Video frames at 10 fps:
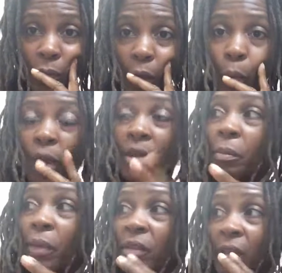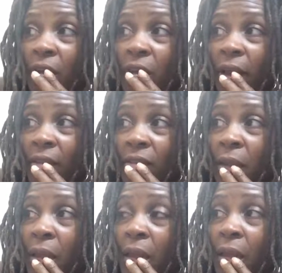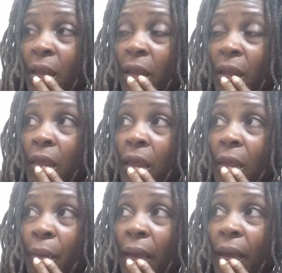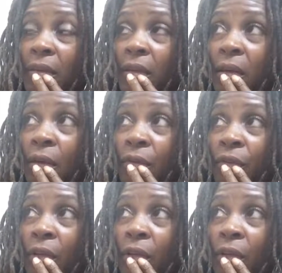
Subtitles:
We're underestimating the impact of